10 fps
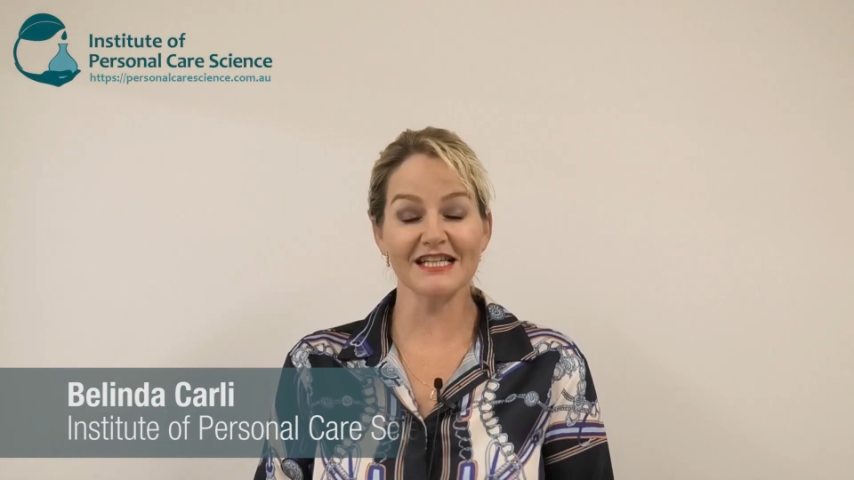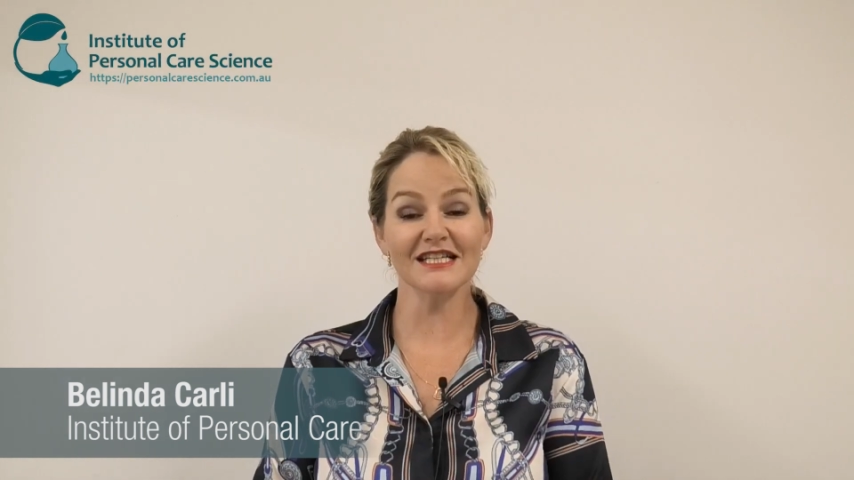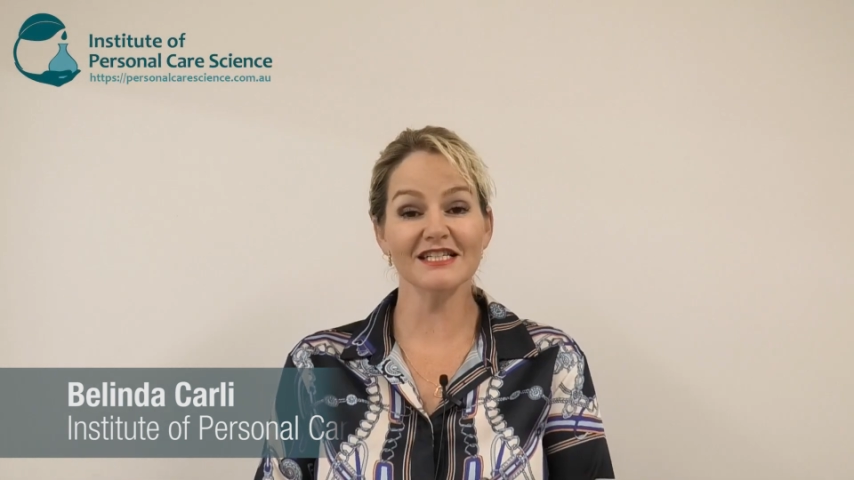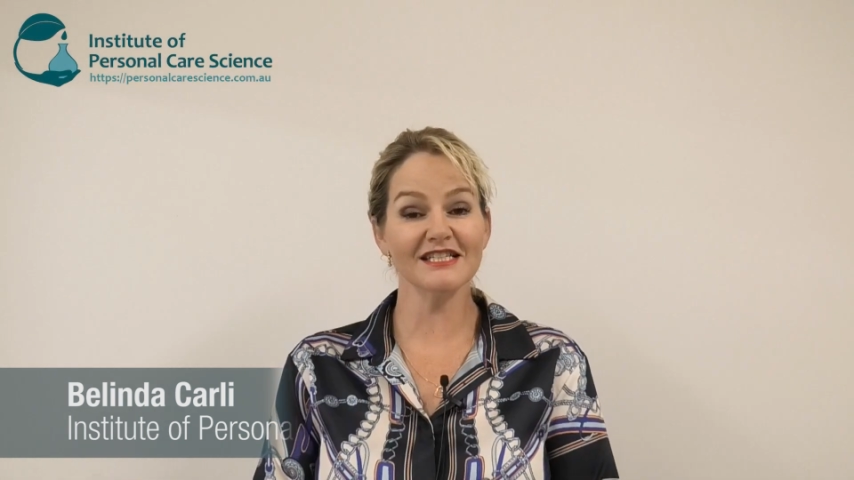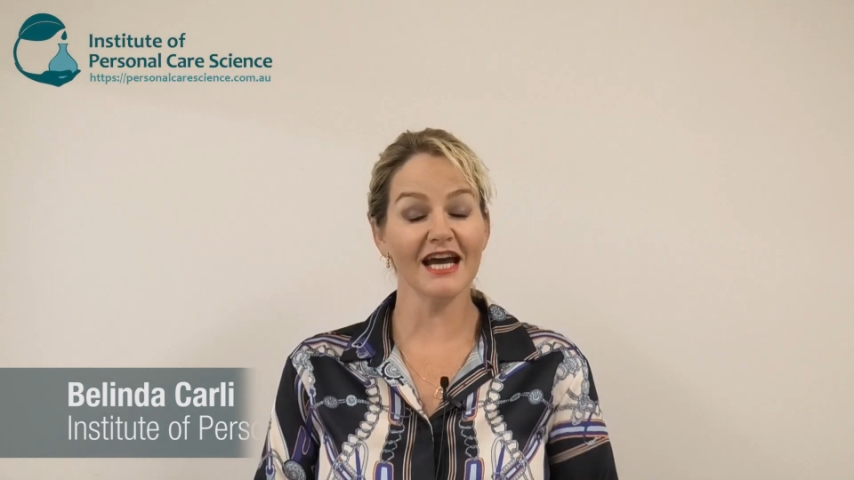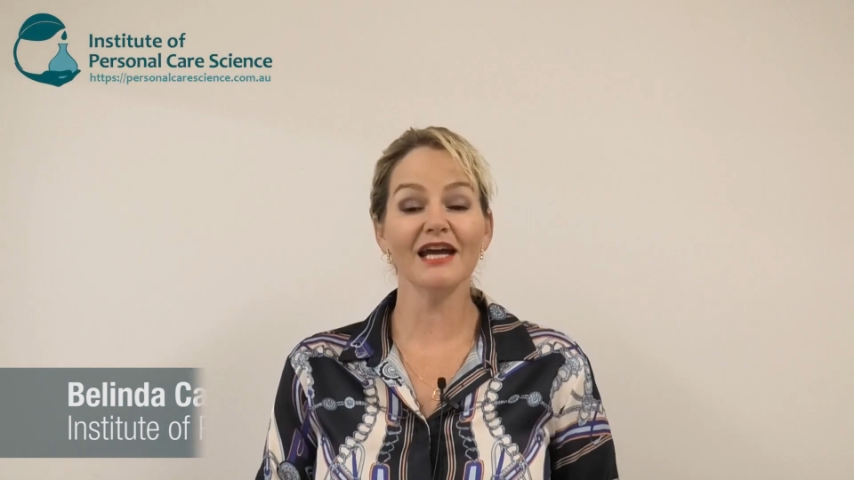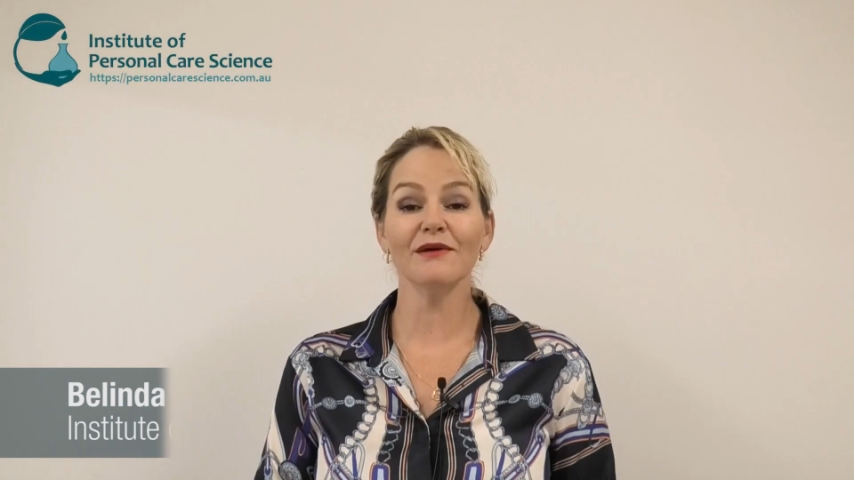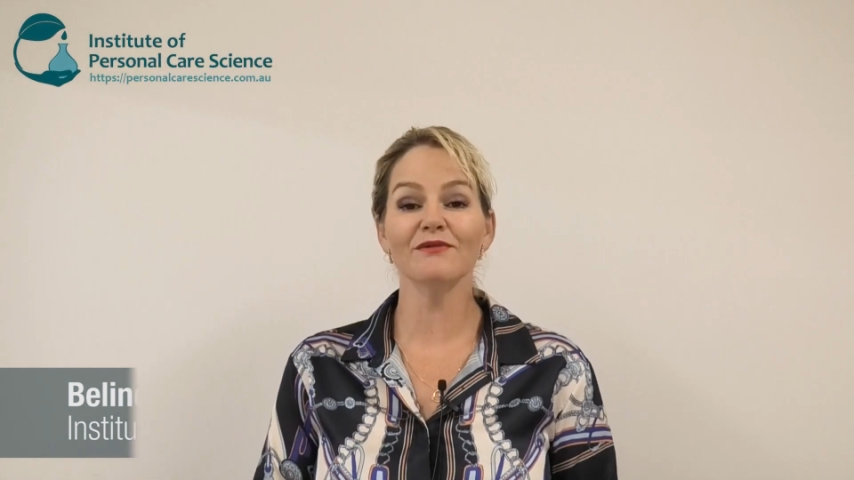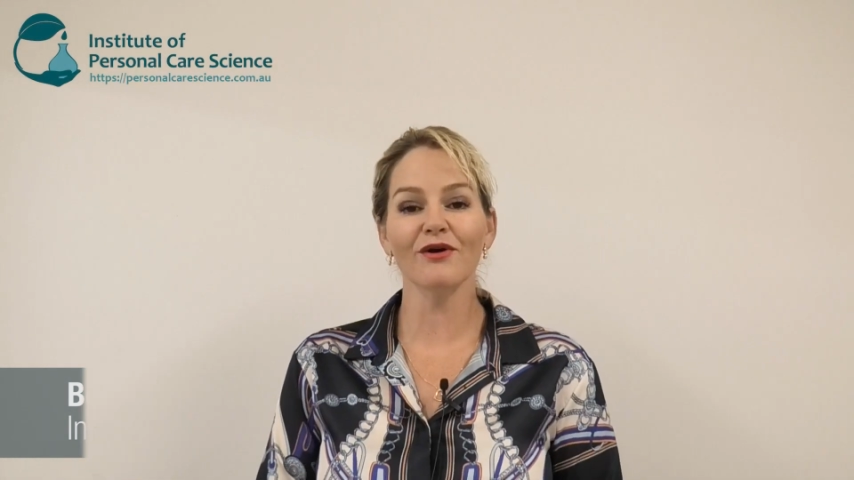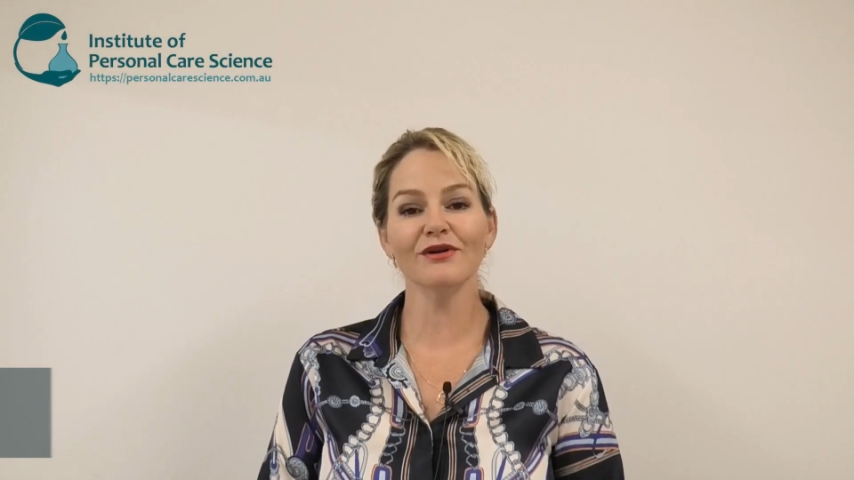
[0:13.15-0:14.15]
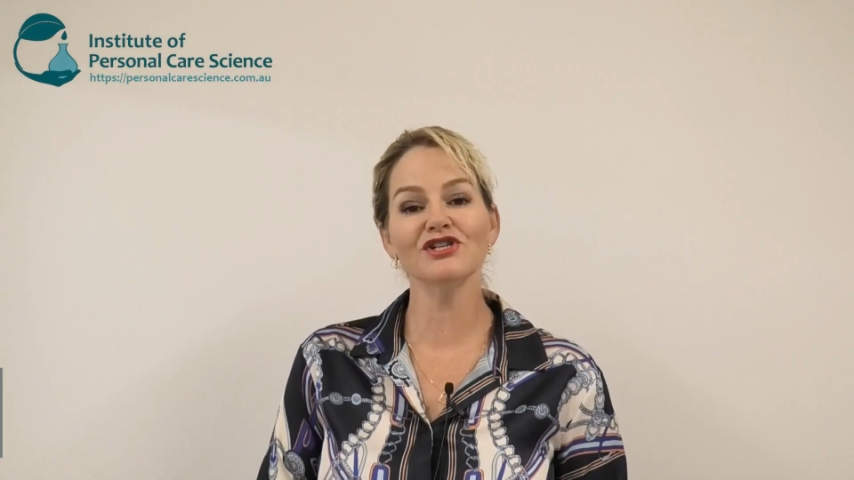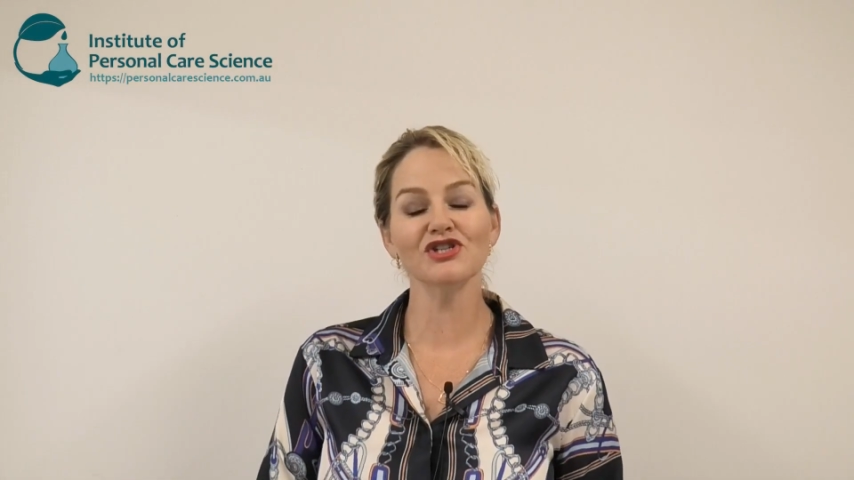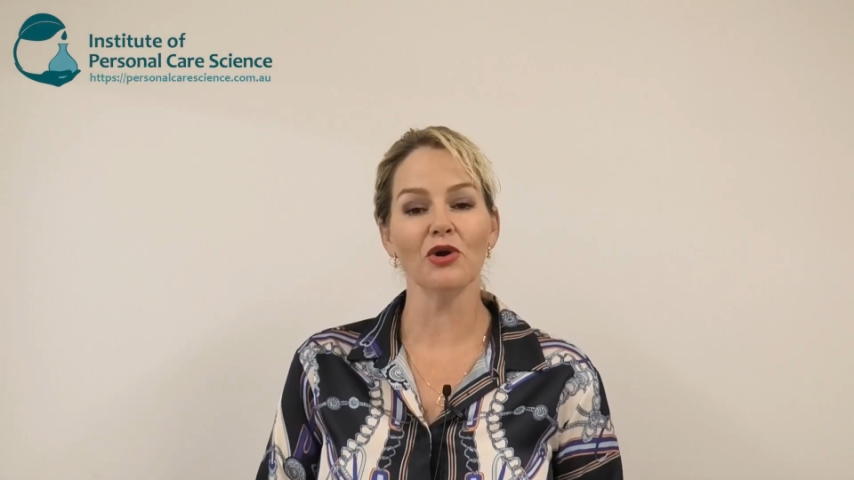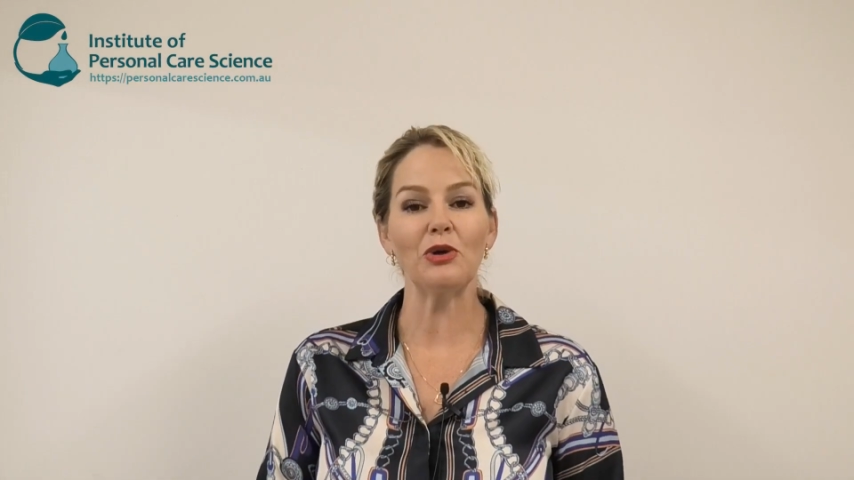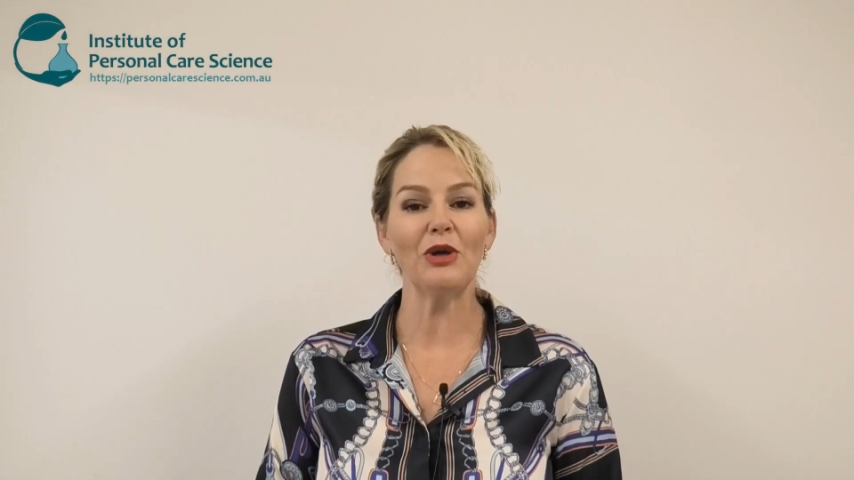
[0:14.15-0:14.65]
and today I'm going to
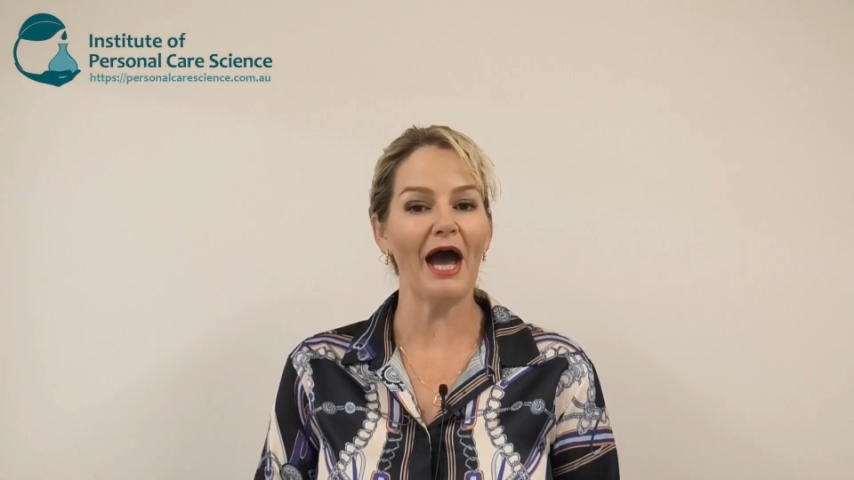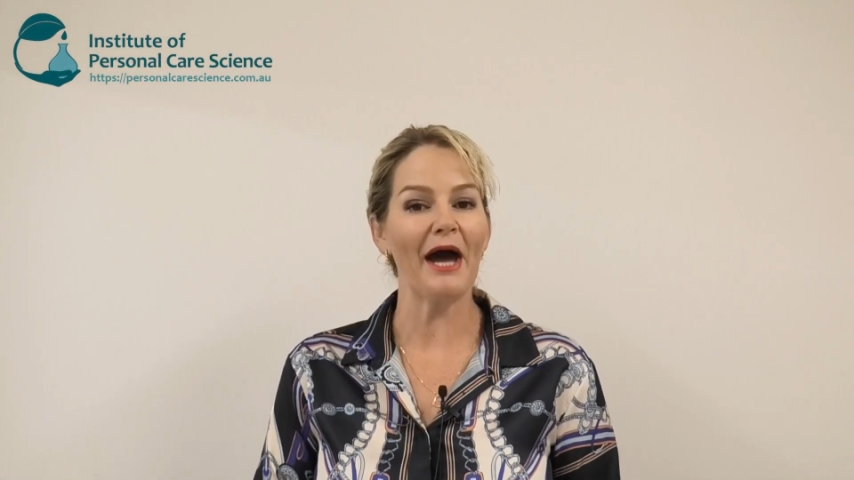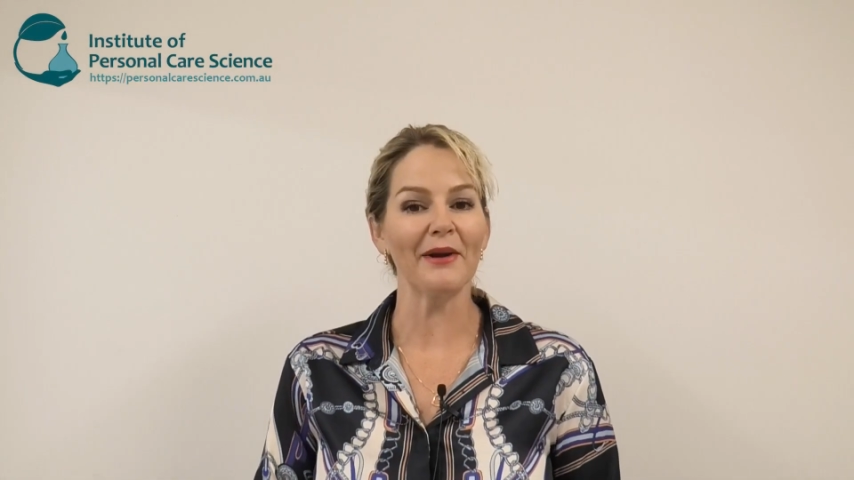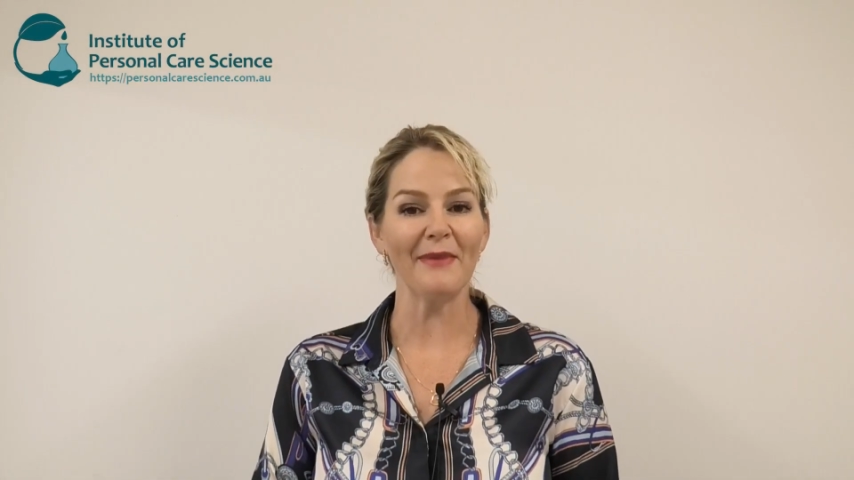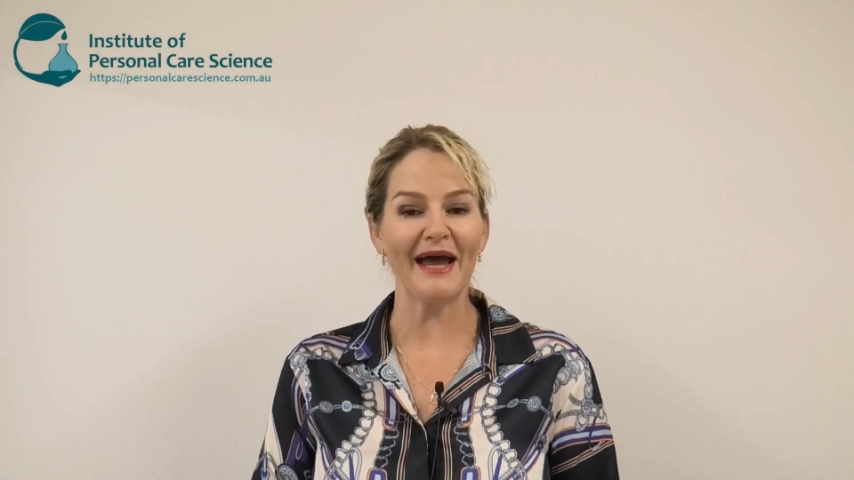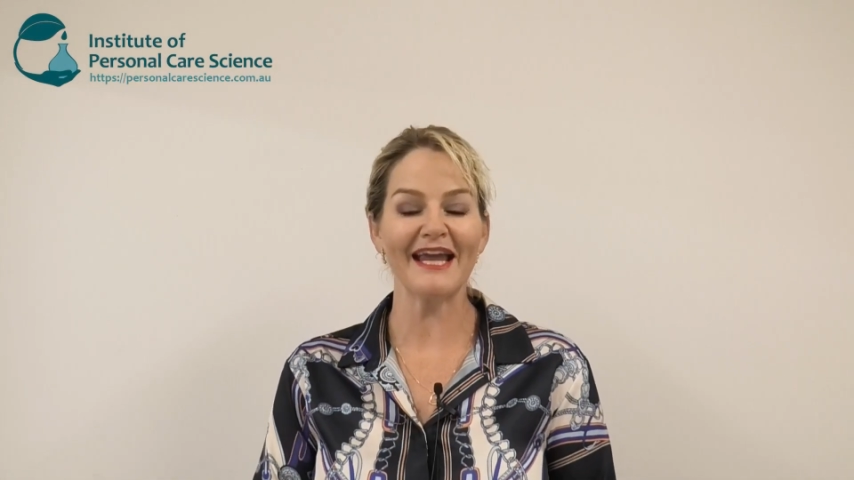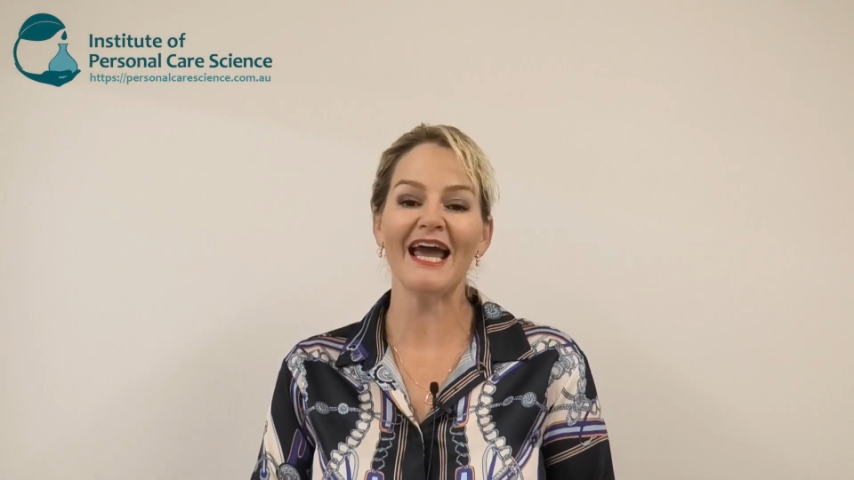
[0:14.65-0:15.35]
show you how to make